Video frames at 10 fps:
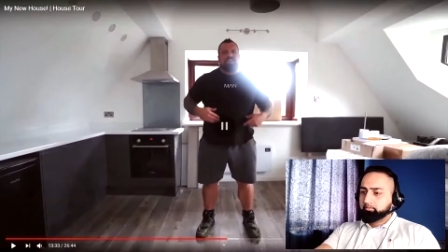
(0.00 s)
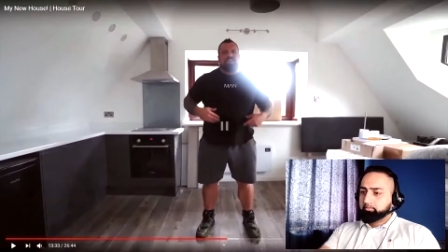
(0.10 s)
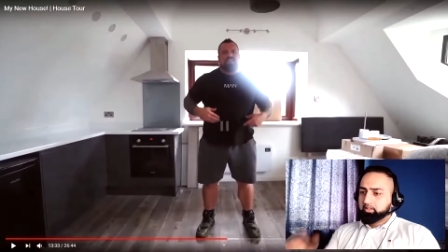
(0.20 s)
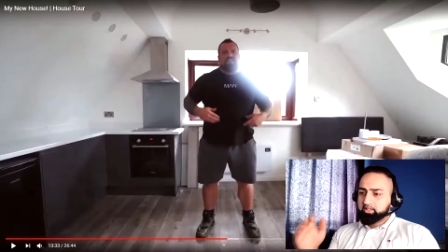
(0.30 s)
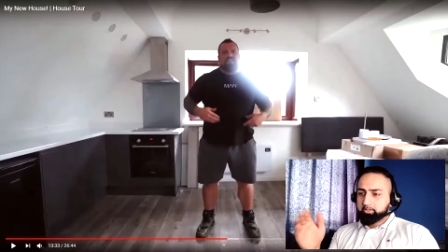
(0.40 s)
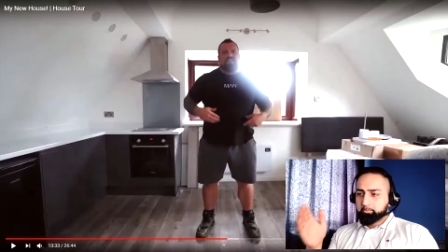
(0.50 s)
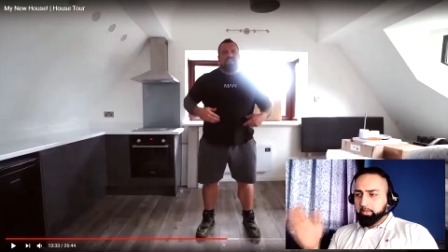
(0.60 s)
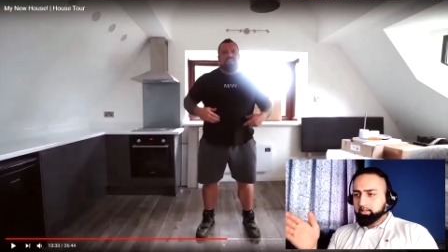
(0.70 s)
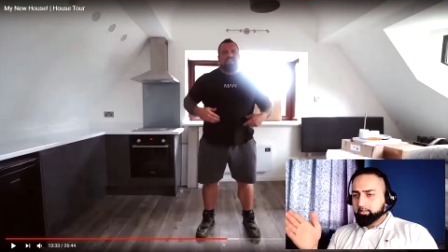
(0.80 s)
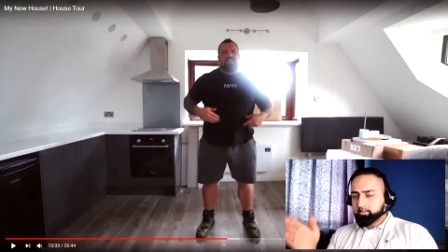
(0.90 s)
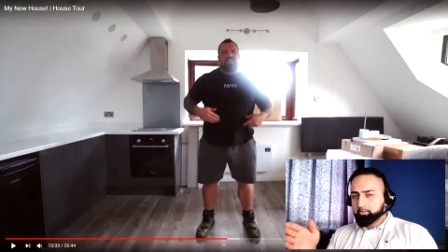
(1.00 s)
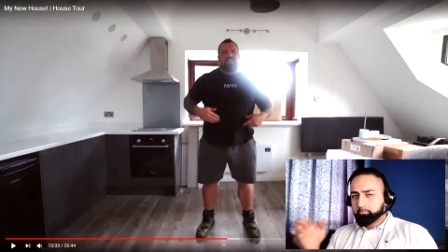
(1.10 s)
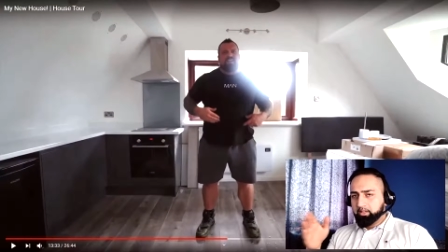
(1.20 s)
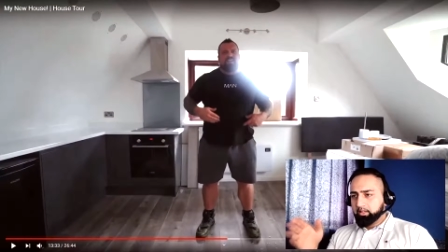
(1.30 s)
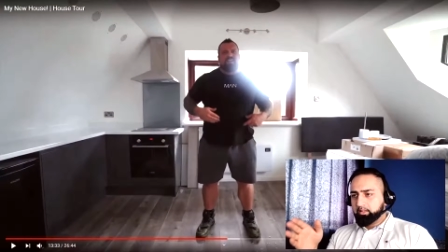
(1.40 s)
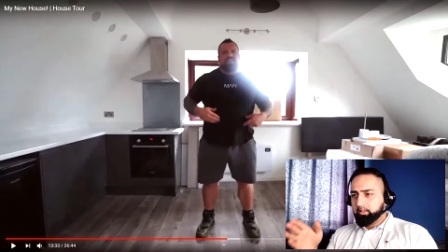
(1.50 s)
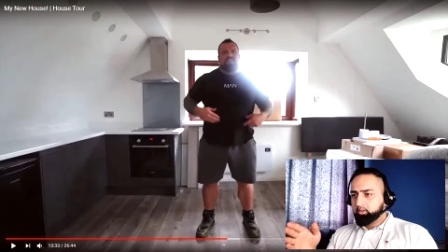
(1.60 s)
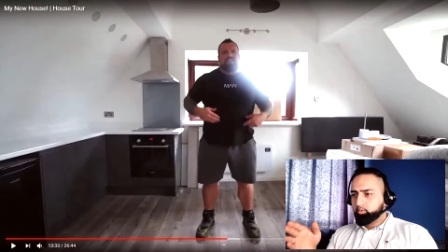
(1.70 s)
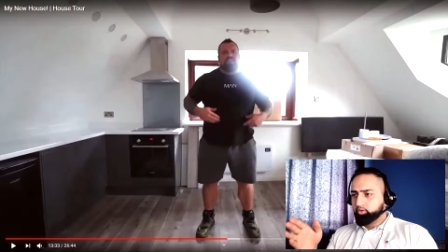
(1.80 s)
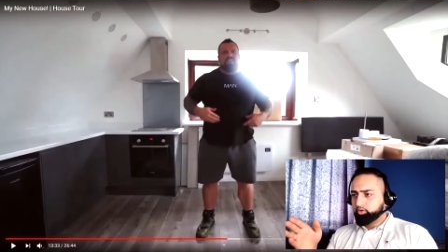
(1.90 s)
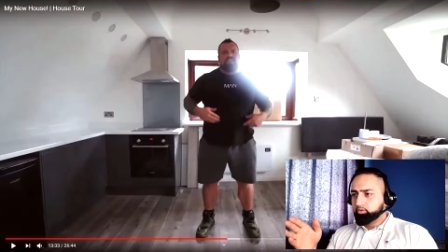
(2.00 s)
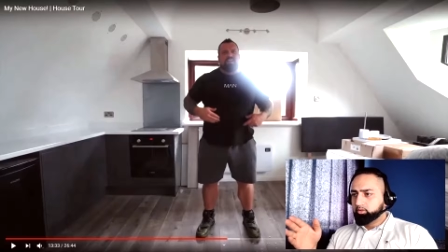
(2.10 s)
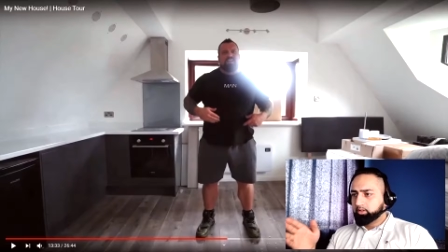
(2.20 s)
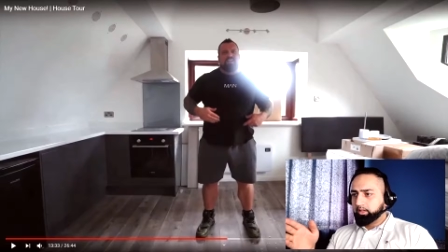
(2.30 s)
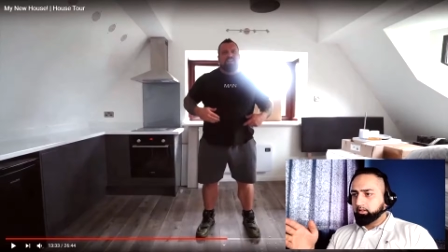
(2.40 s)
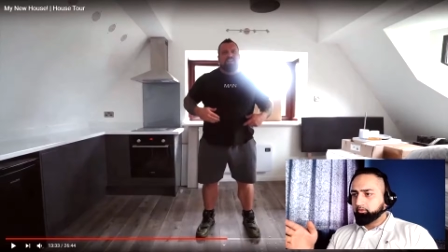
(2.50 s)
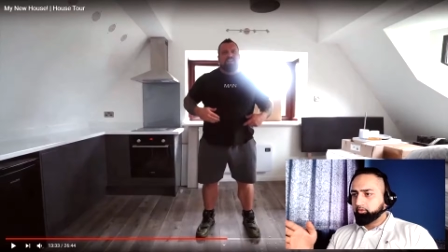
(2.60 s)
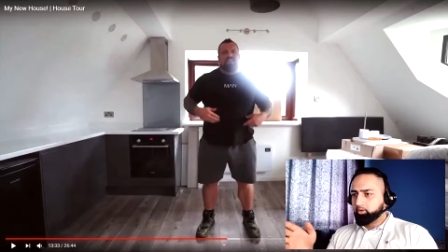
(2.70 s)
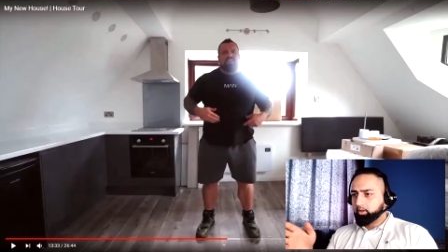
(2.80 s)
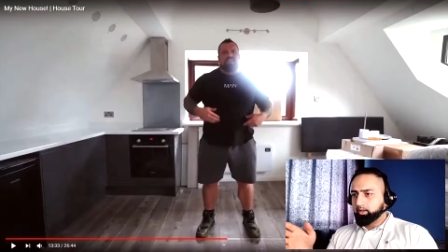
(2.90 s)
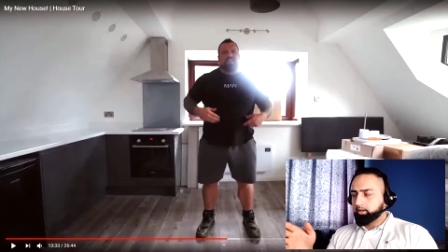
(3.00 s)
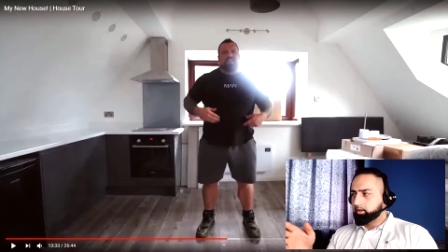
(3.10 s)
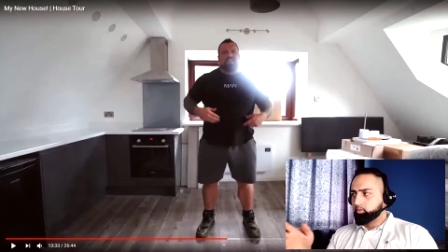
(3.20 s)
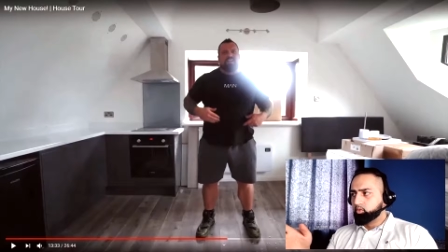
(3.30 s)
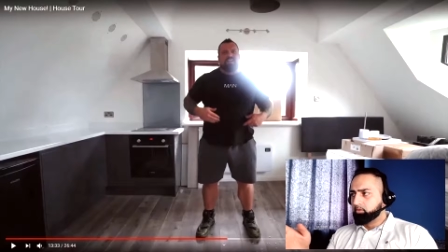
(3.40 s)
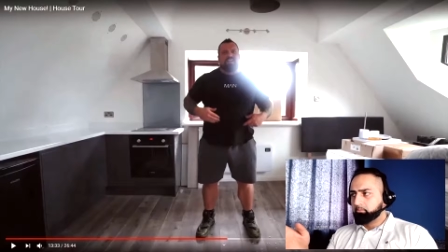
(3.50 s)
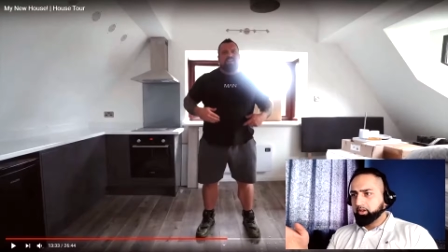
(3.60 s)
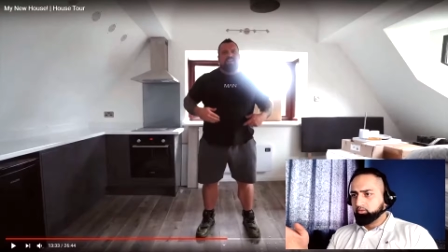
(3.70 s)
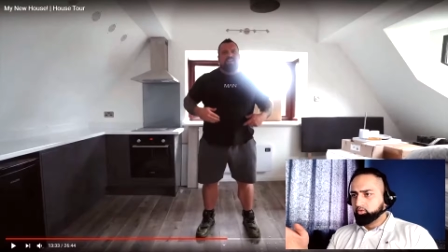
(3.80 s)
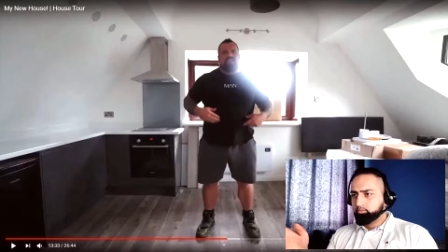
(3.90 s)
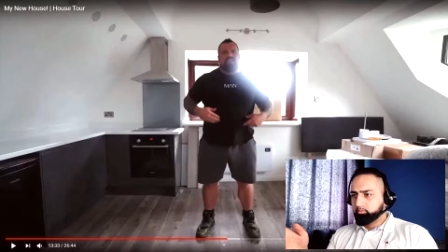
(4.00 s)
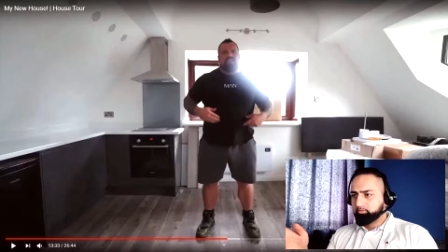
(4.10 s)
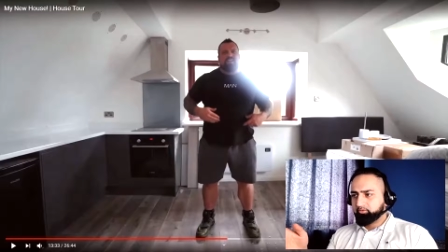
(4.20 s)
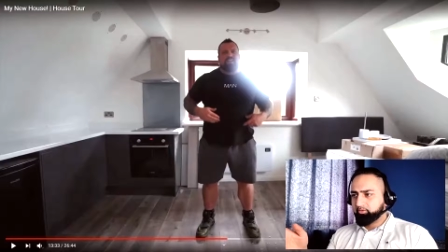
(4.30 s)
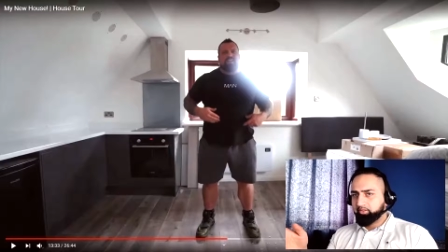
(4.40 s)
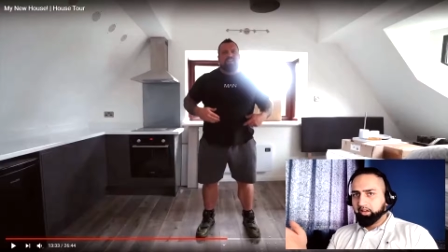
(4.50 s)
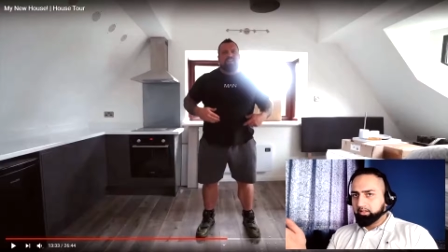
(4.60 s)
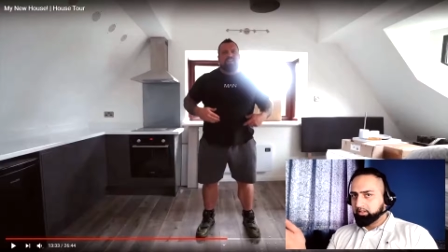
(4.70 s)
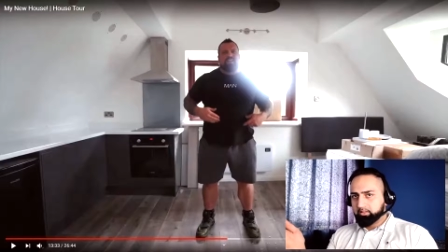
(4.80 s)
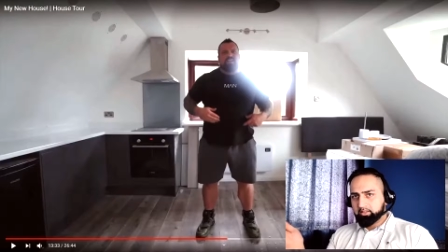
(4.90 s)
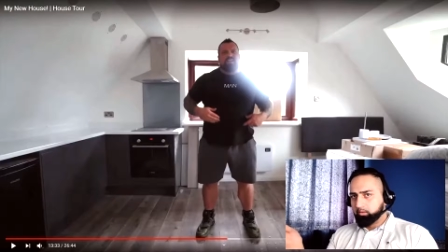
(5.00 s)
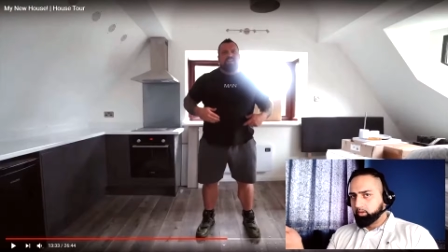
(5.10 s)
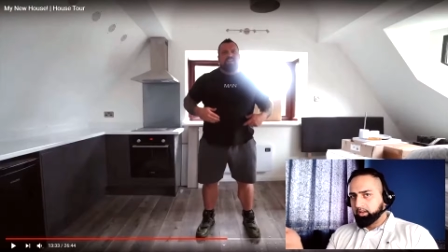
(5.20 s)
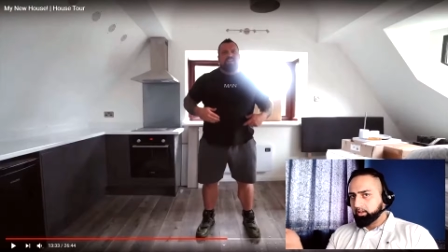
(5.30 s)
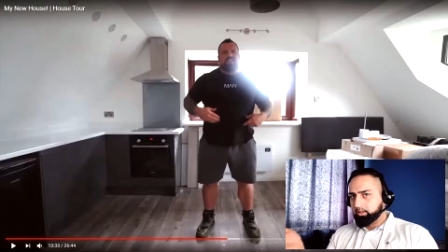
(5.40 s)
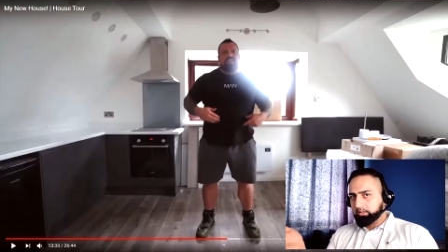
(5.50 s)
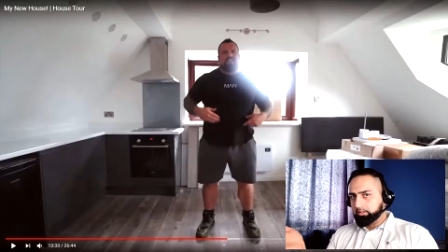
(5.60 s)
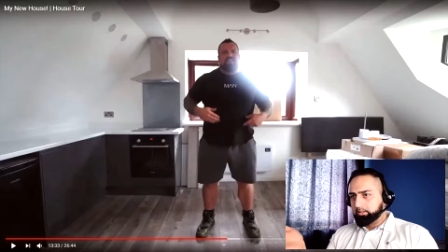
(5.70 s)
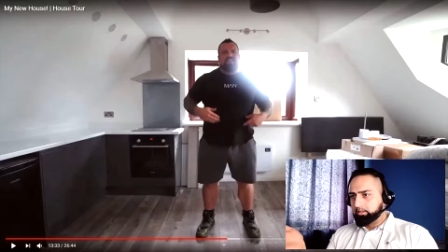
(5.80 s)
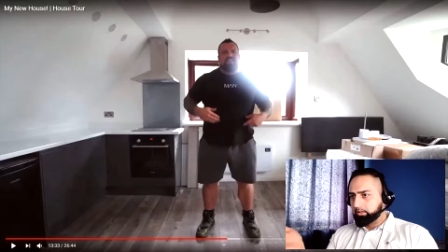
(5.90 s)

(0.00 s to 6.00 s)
This space is bigger than what you would get for like a 1-bedroom flat somewhere in London.